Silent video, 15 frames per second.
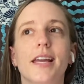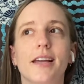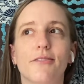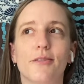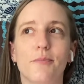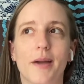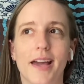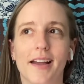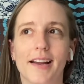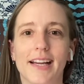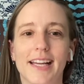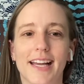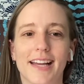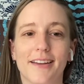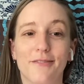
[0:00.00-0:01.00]
of the Bay
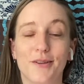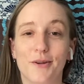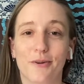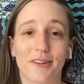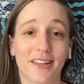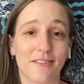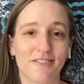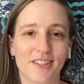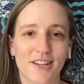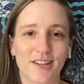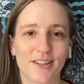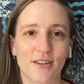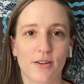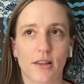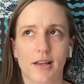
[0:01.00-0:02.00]
Area, if you don't live here,
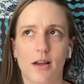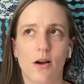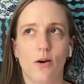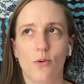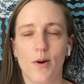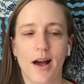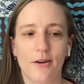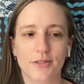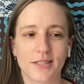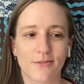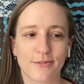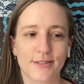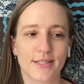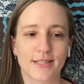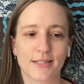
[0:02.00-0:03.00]
you're like, oh wow, San
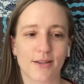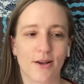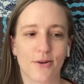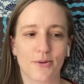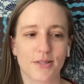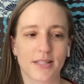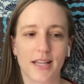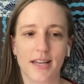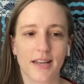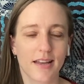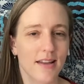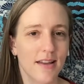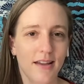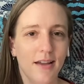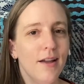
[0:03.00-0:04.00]
Francisco is
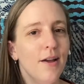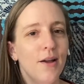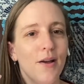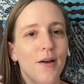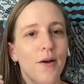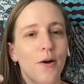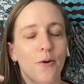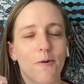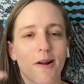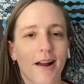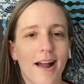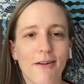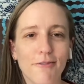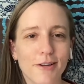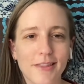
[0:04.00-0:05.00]
like
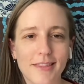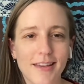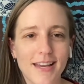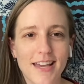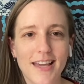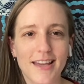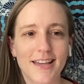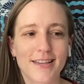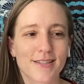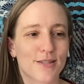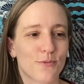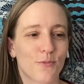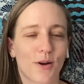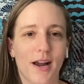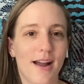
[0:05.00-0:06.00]
where everything is
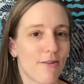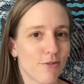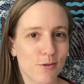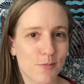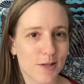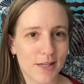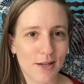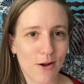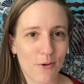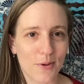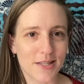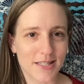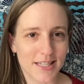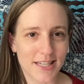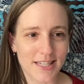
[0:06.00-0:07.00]
and where everybody
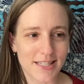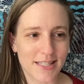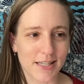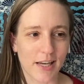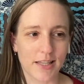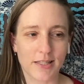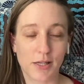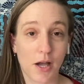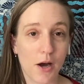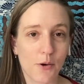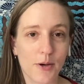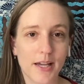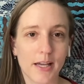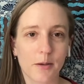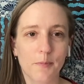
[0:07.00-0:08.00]
always is and is
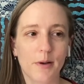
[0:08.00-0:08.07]
going.